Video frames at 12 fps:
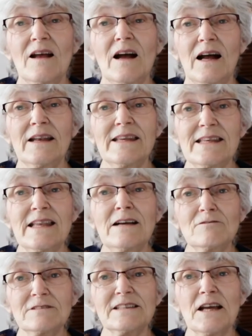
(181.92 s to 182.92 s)
And he
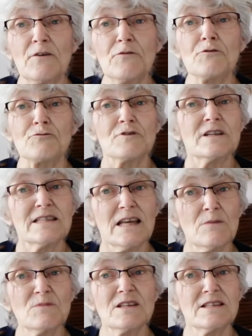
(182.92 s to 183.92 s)
knelt down 3
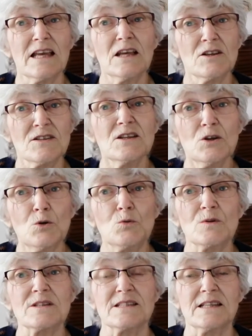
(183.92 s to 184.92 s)
times a day, as he
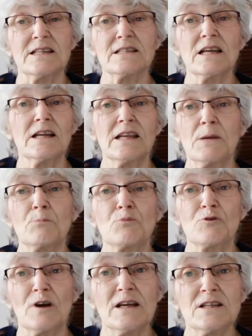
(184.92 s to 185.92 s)
always did, and he
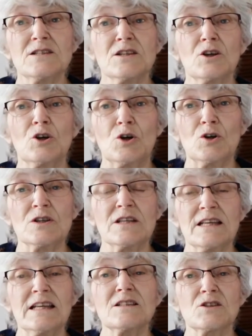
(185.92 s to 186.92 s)
prayed to God, and
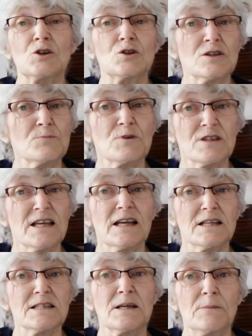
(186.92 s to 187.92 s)
he asked God to
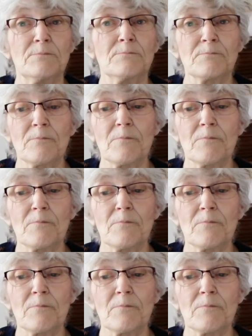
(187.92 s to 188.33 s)
protect him.